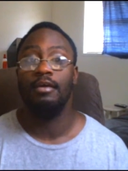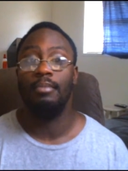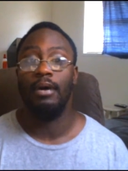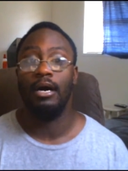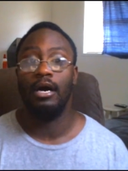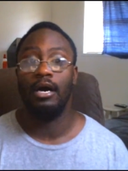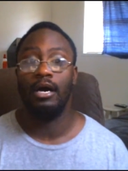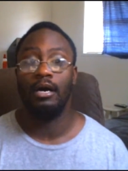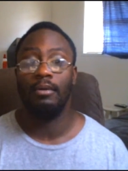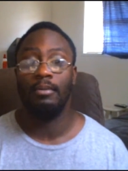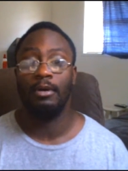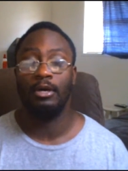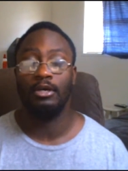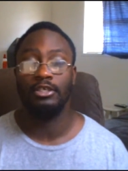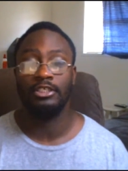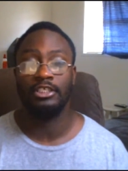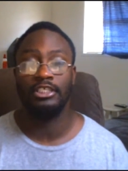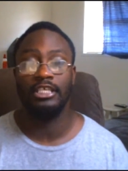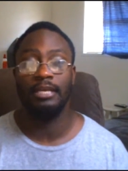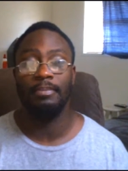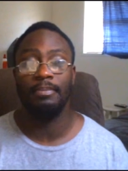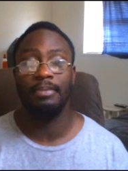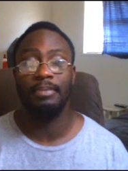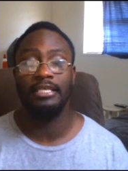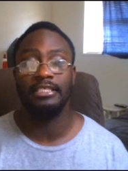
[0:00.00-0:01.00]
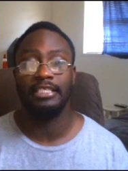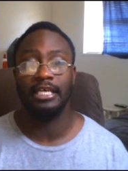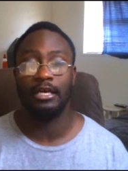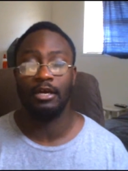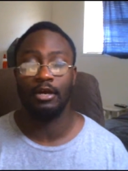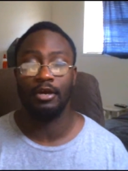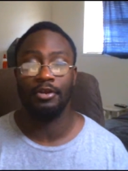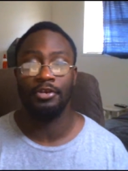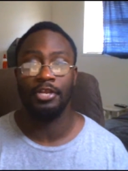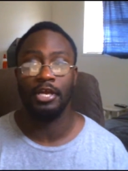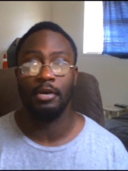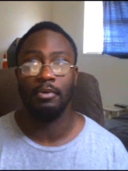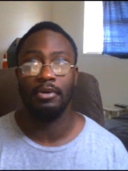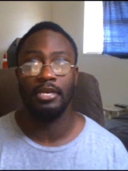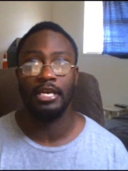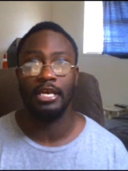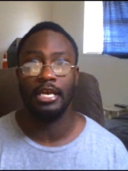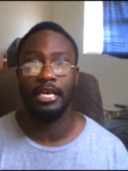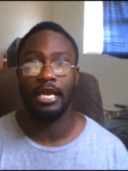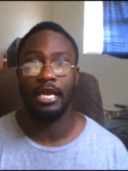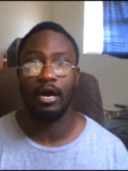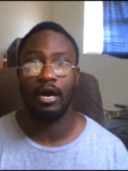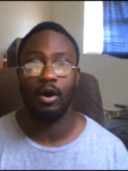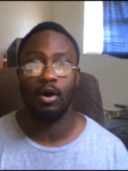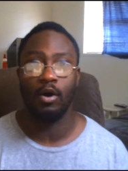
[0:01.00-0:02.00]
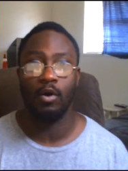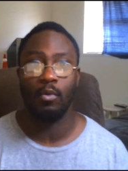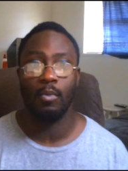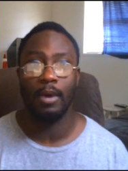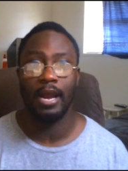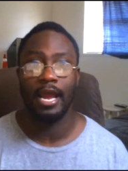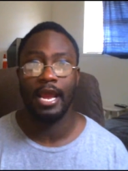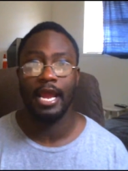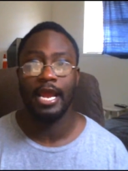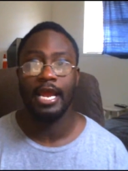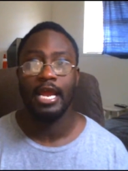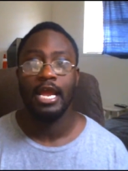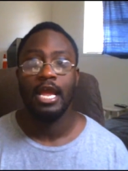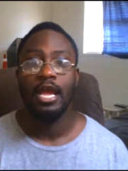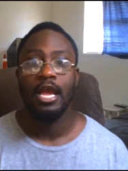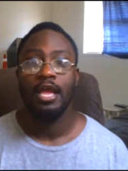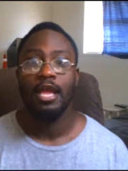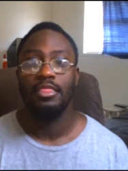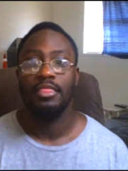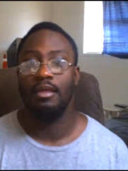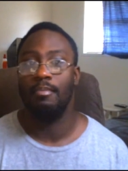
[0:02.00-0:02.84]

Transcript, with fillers: Her siblings and her deal with it their own way.